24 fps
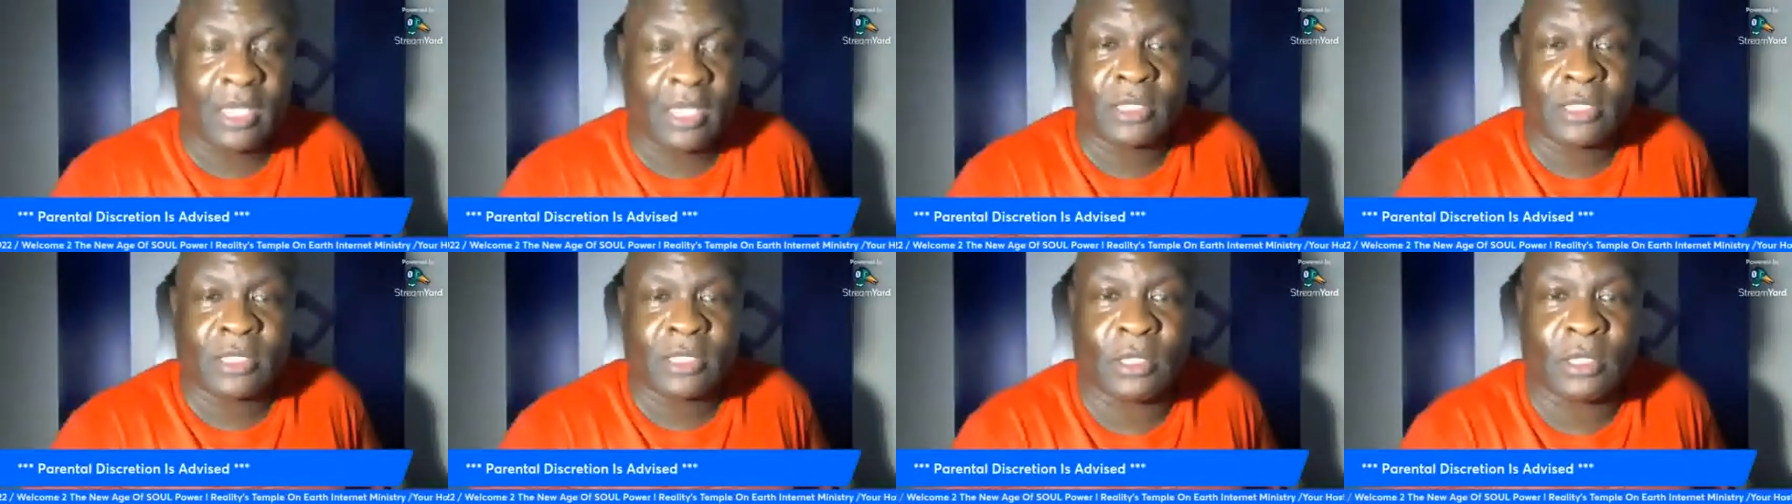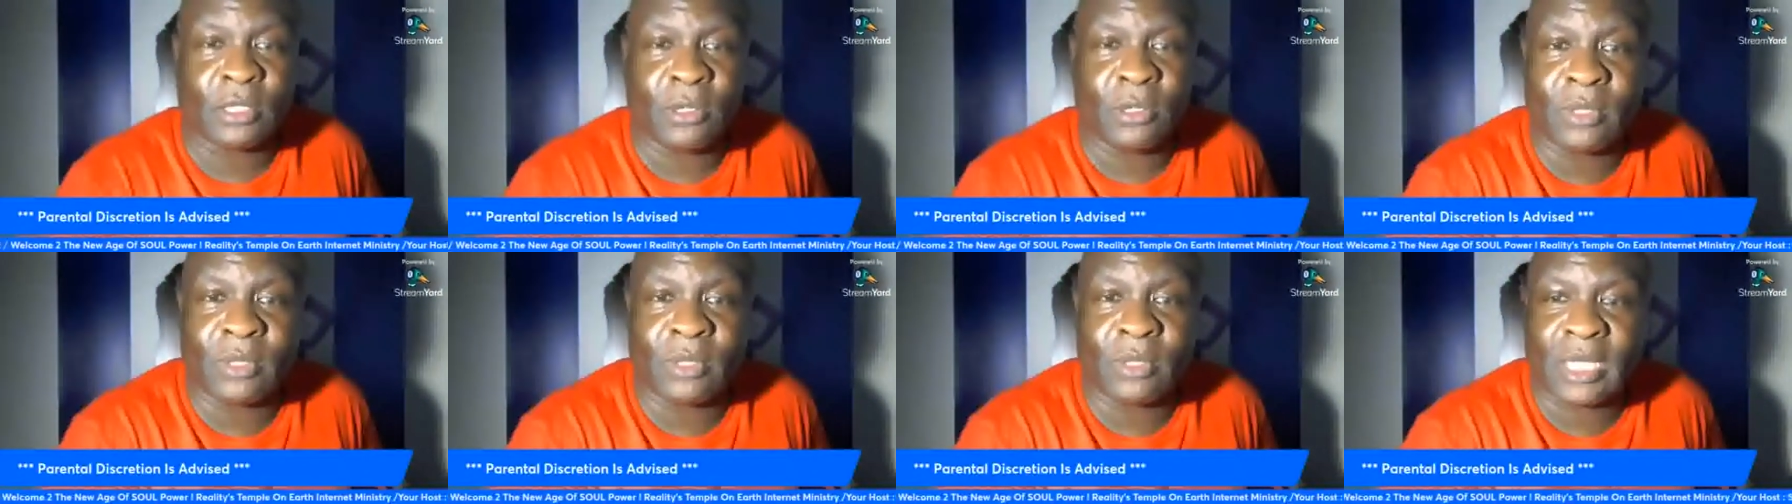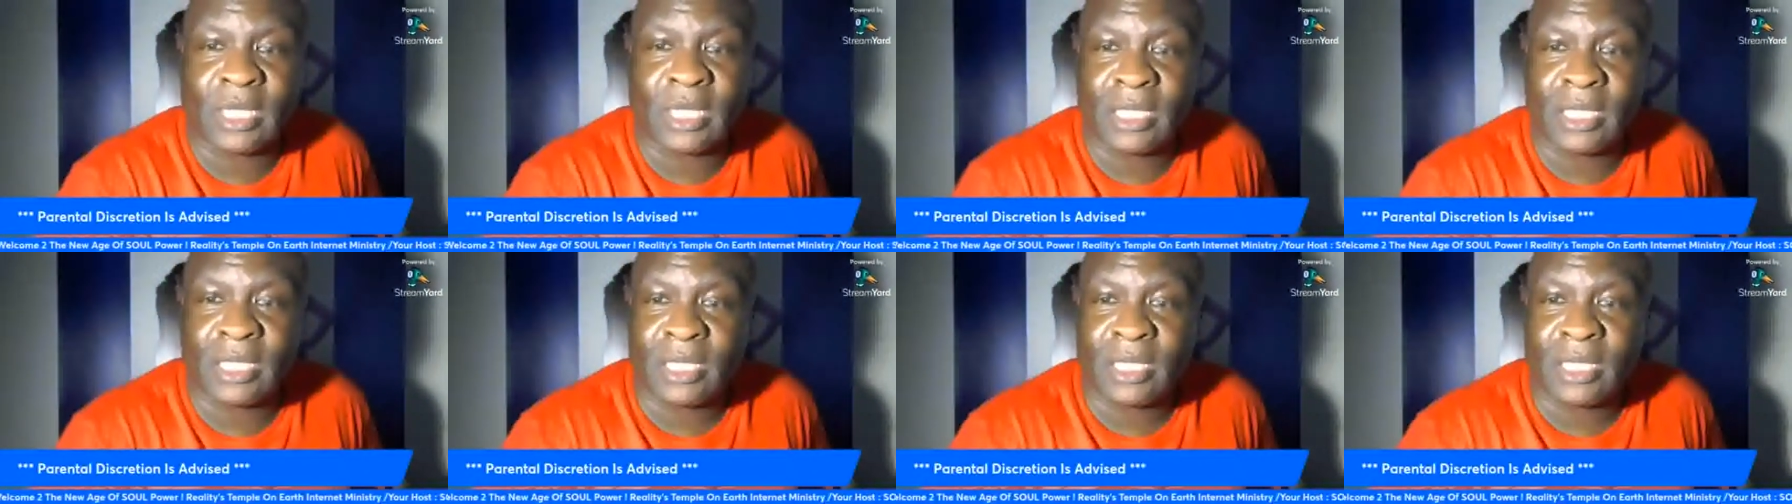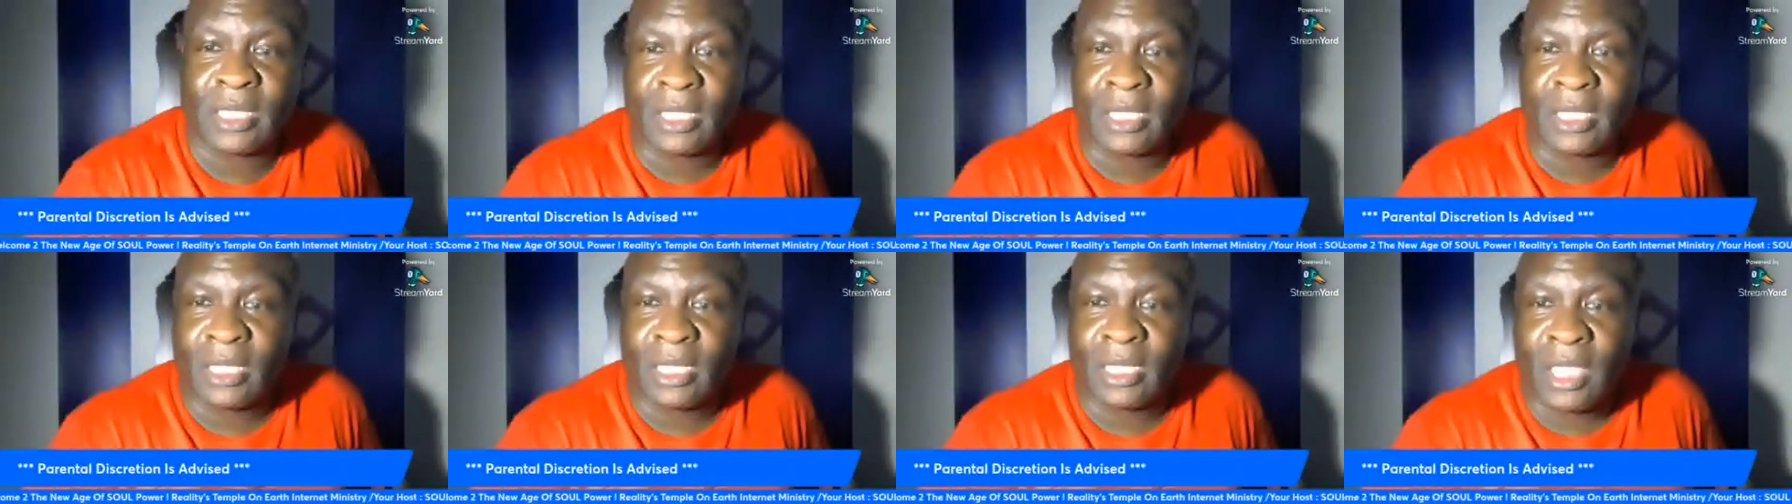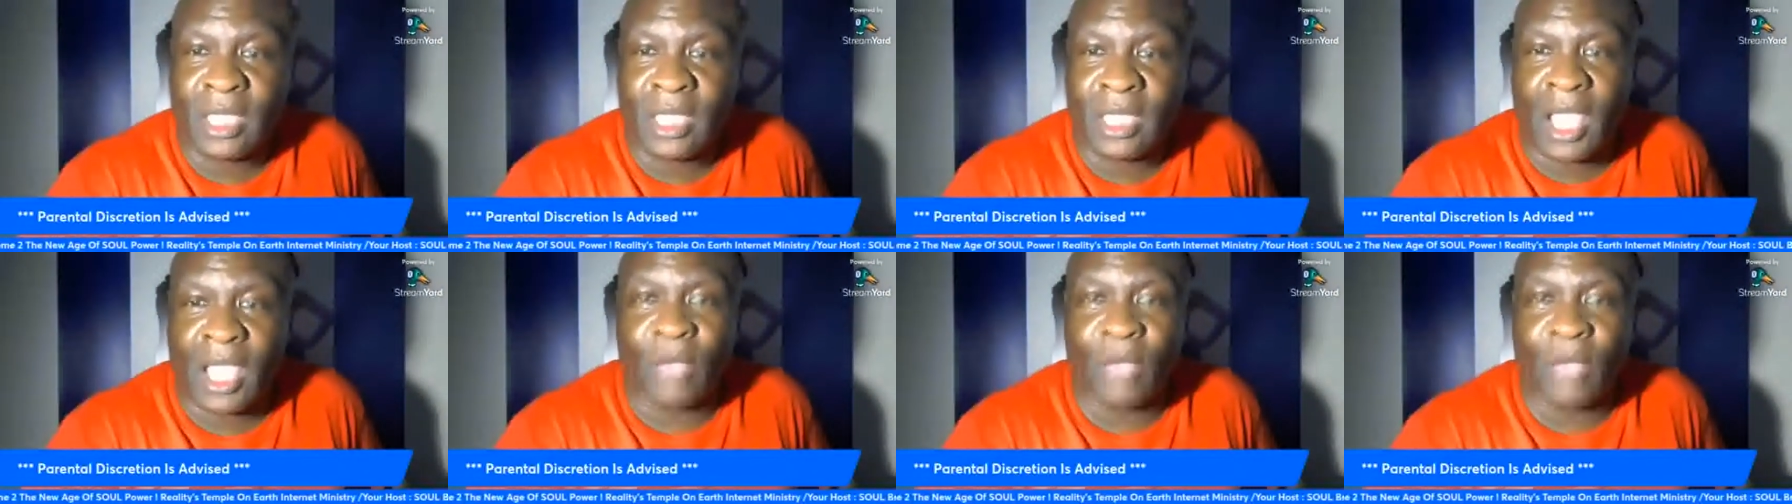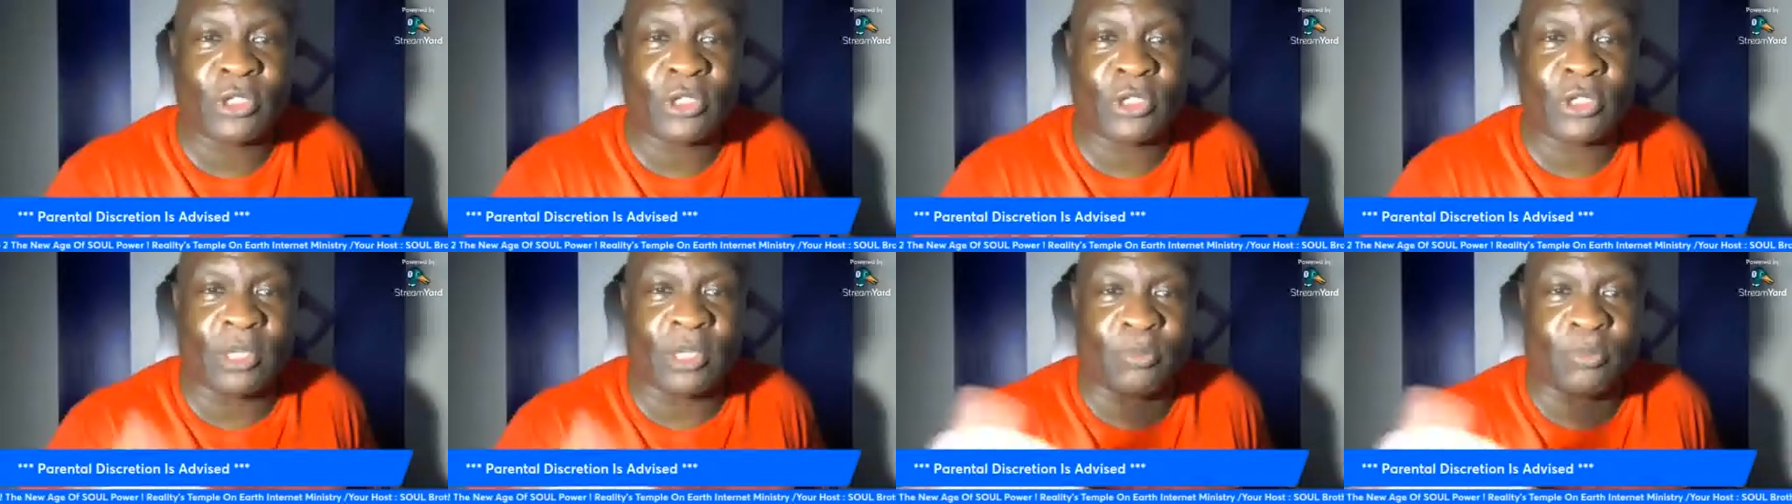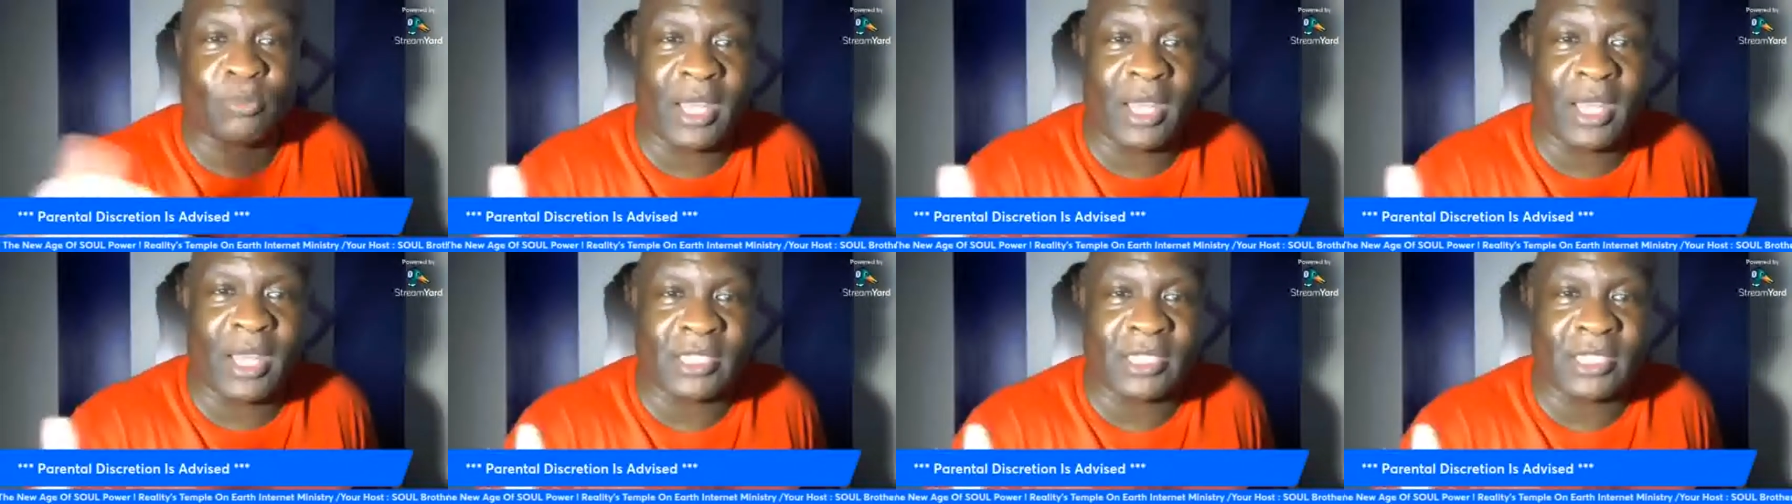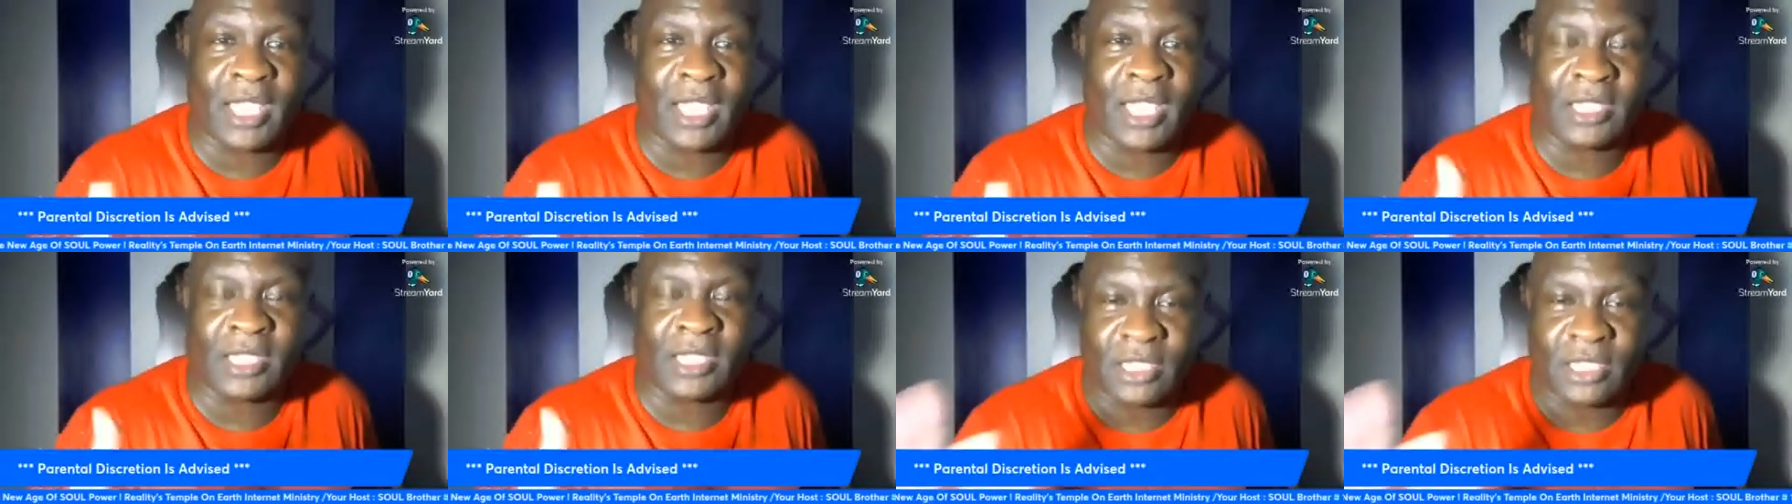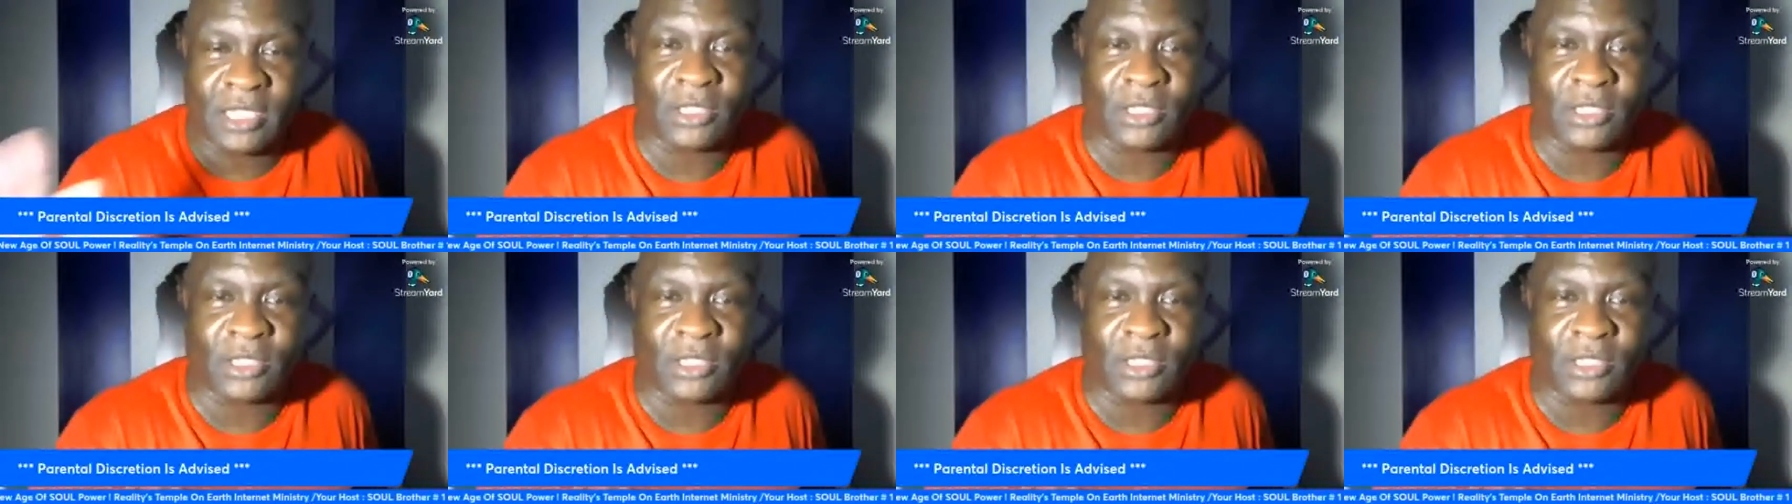So I want to apologize to